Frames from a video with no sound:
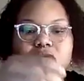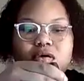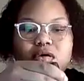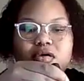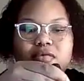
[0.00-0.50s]

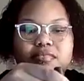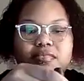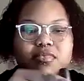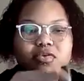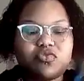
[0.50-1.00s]

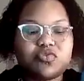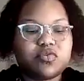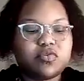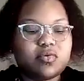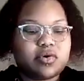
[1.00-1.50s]
You
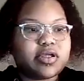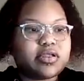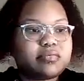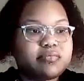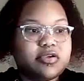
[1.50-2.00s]
screw
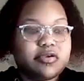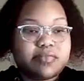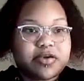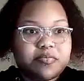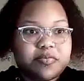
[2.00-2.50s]
on your
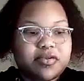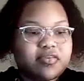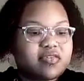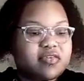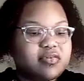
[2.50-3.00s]

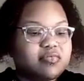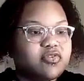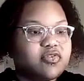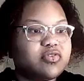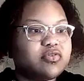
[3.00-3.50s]
mouthpiece
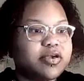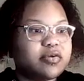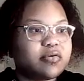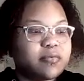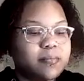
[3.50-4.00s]
to the
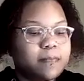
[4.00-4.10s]
barrel,